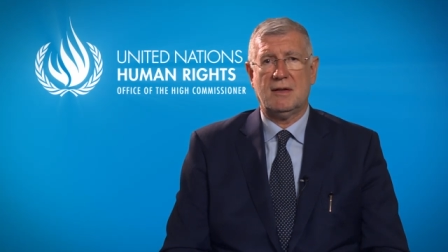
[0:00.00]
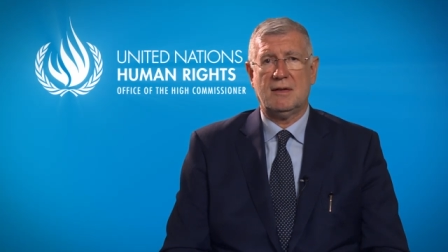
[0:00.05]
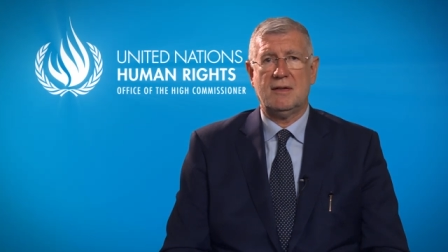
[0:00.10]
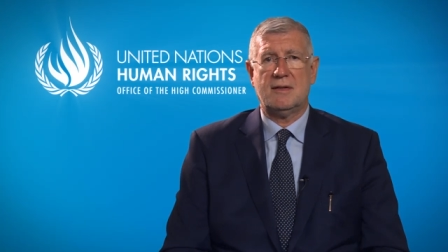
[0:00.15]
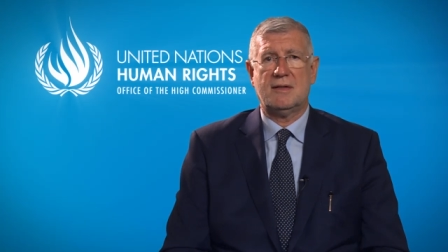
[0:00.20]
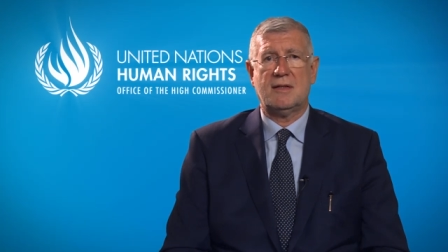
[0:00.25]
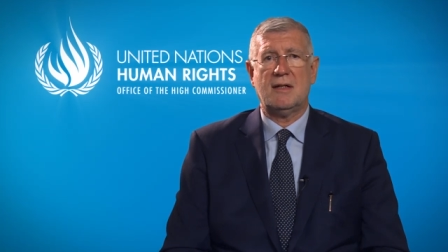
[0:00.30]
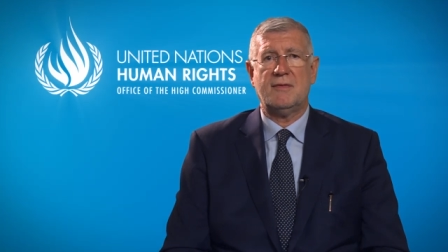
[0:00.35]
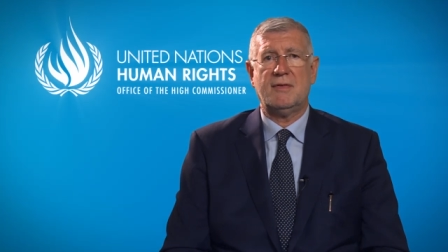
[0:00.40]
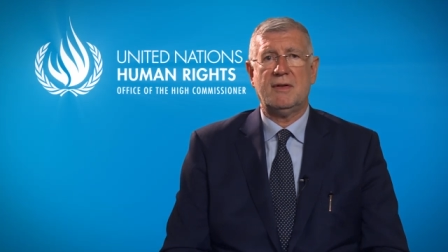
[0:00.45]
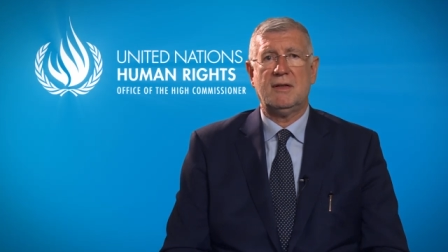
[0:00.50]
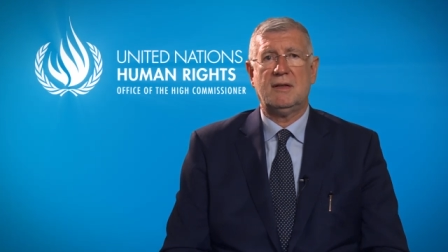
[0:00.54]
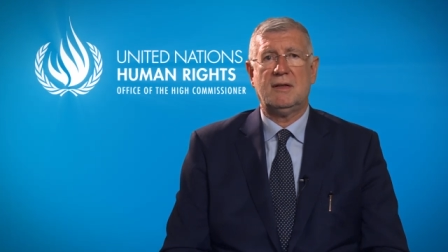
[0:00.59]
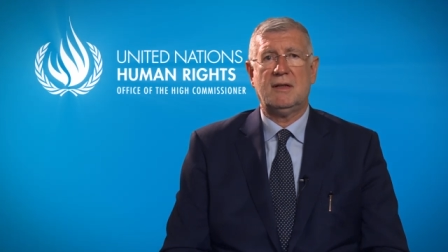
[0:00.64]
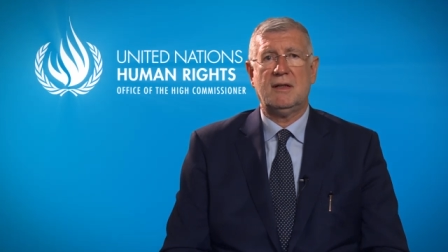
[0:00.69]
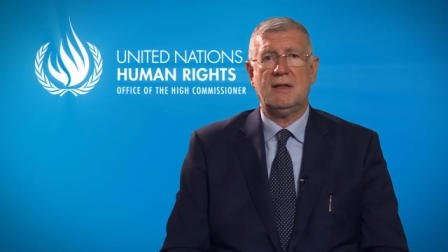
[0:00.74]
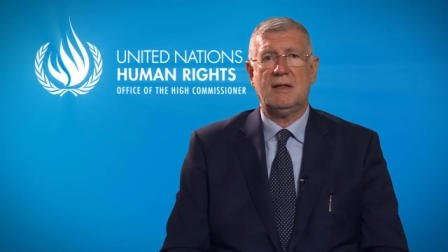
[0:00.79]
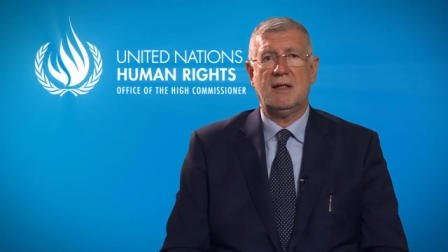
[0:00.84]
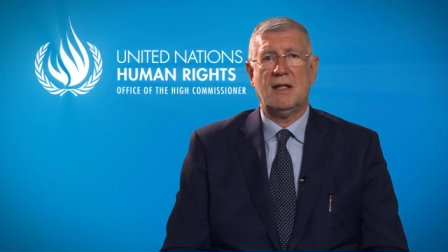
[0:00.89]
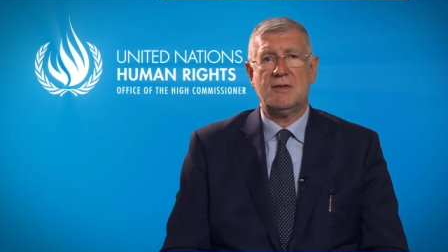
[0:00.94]
the
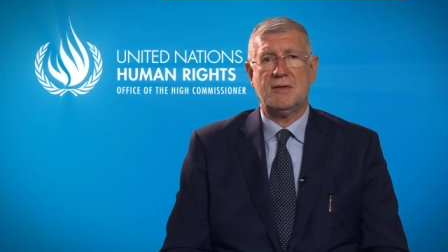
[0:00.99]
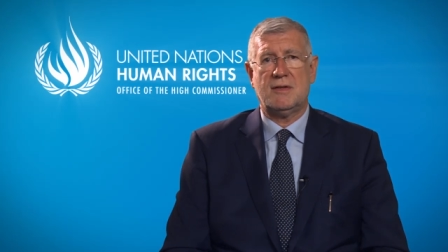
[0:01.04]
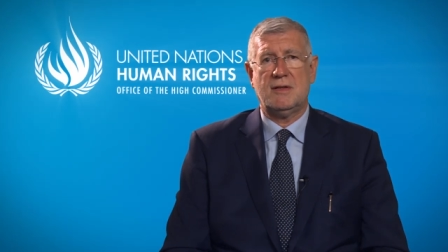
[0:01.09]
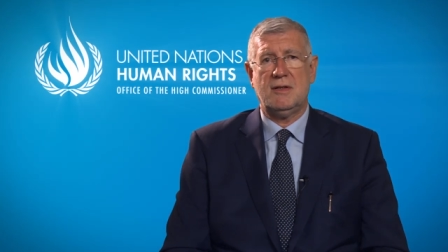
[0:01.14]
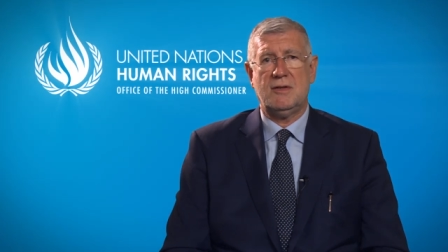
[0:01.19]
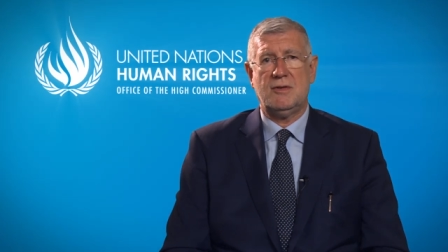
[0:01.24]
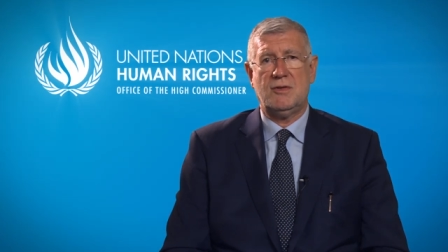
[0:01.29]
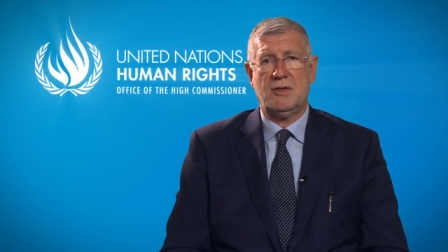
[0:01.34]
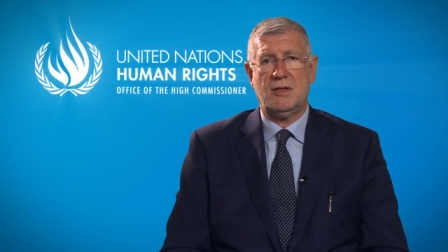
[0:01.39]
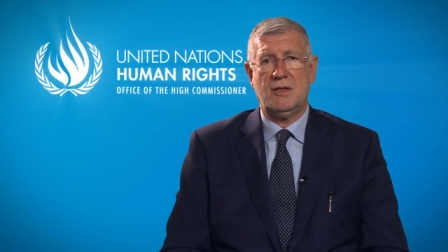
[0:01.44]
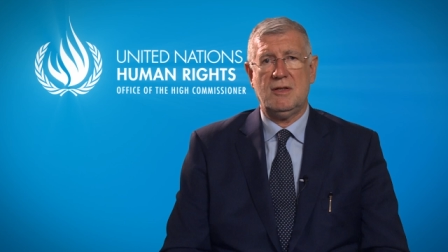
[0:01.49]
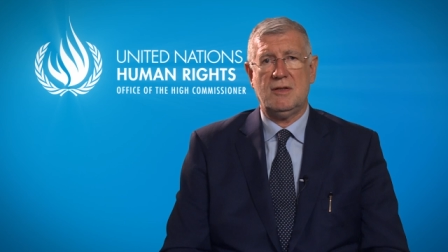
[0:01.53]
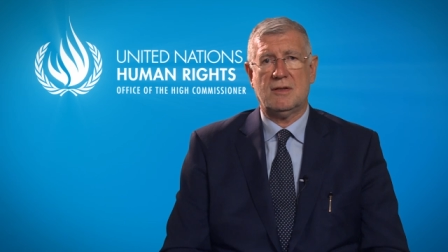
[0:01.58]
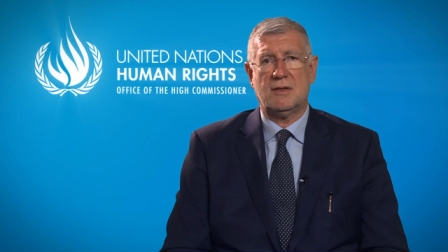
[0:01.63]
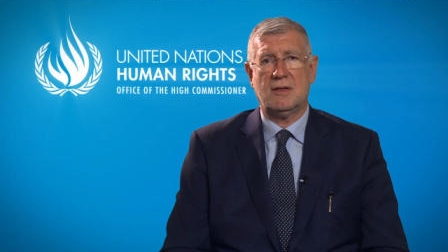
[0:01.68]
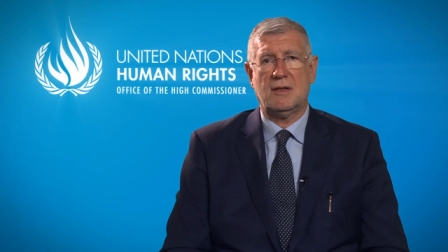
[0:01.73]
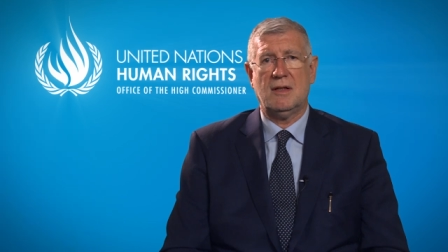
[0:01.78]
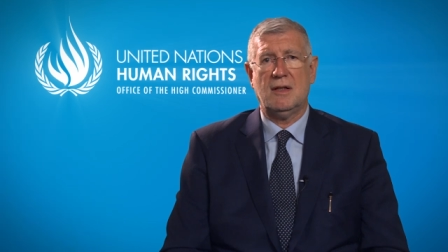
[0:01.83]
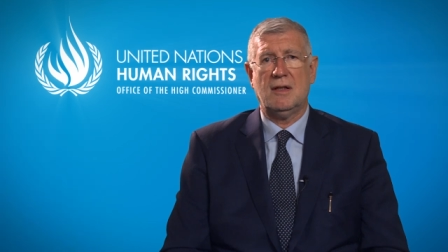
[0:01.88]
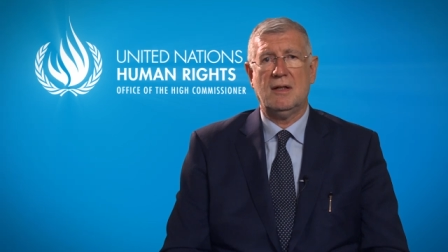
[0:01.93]
17
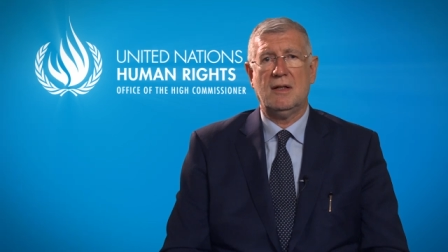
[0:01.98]
SDGs,